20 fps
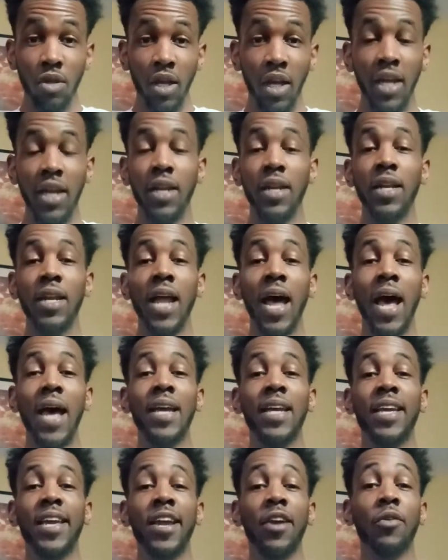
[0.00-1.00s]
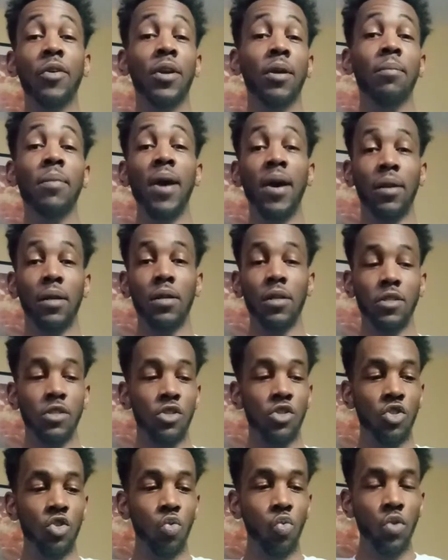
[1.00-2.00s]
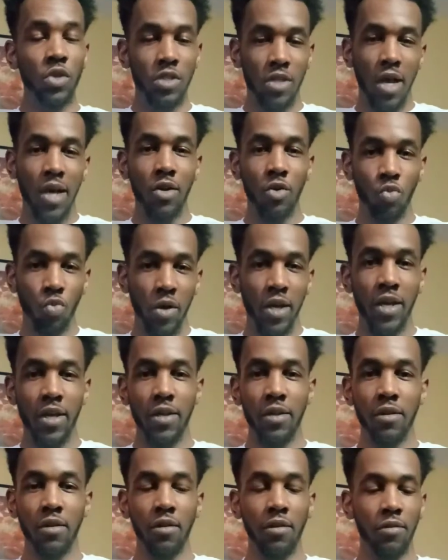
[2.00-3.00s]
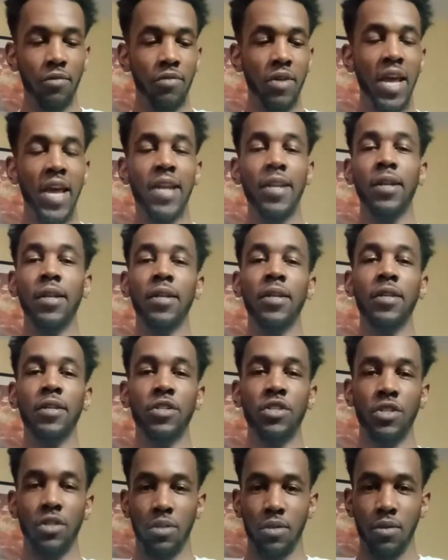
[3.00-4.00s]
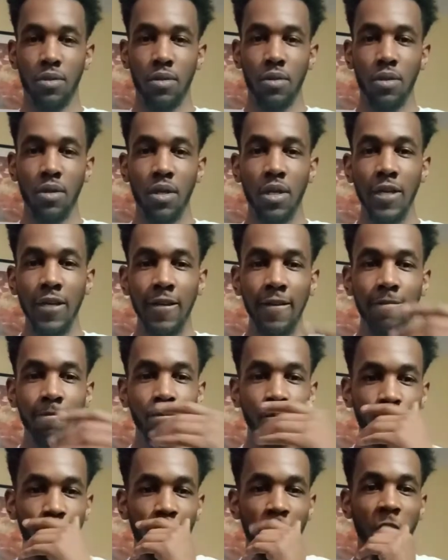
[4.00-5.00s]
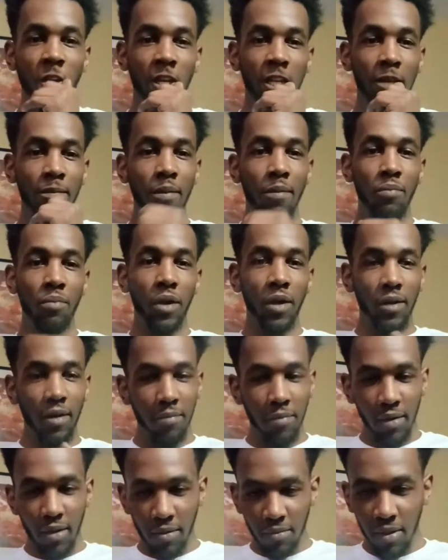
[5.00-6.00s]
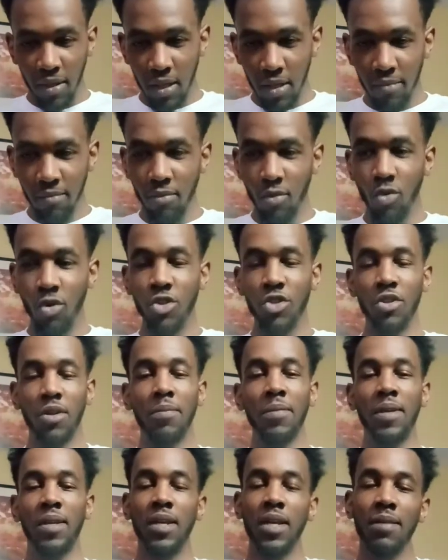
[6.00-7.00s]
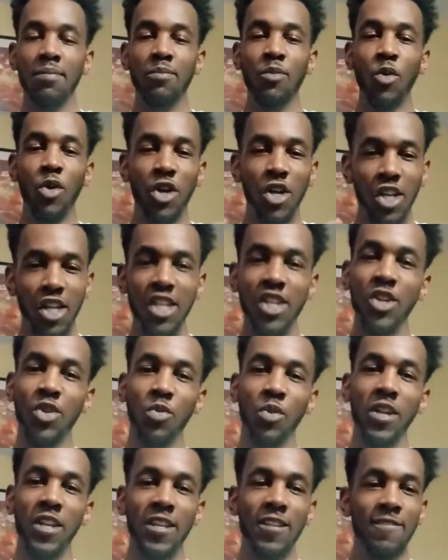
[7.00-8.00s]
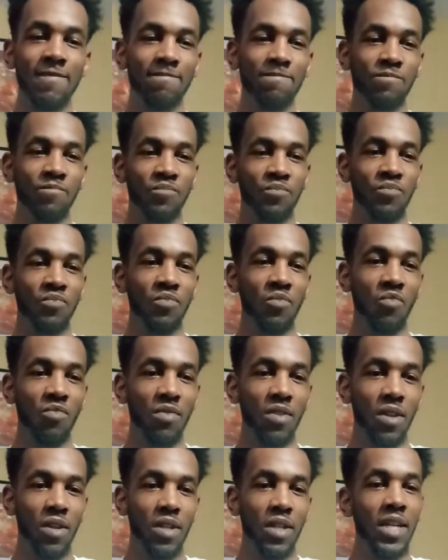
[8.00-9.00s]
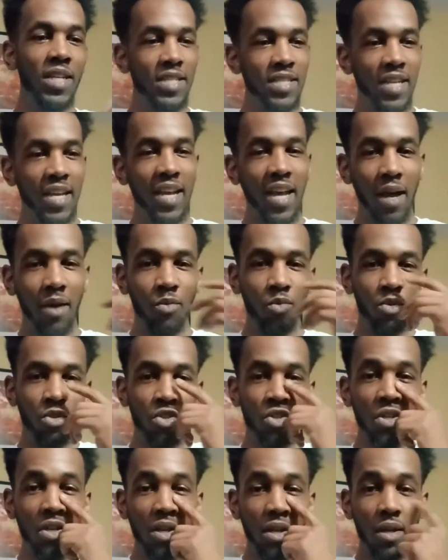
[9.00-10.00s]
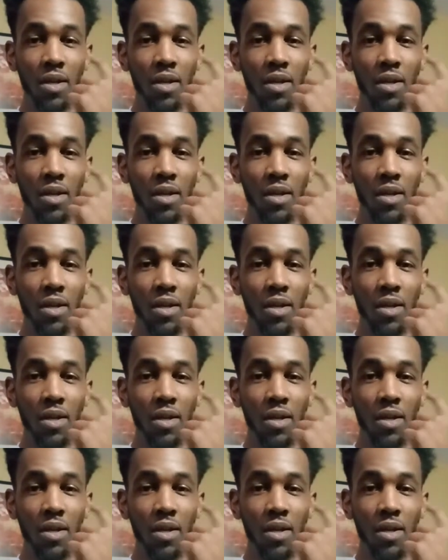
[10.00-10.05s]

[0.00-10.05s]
and not caring about it is a suicidal way of handling shit. Like, let me get more clear with it. Let's say I was